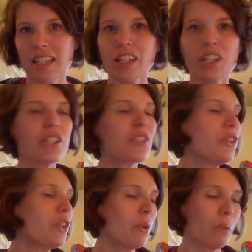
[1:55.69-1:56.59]
There is
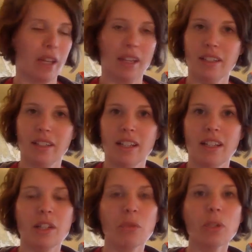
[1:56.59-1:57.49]
no way
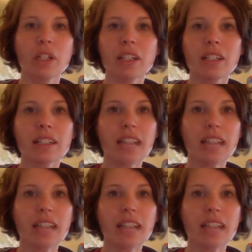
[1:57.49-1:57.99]
that we're going to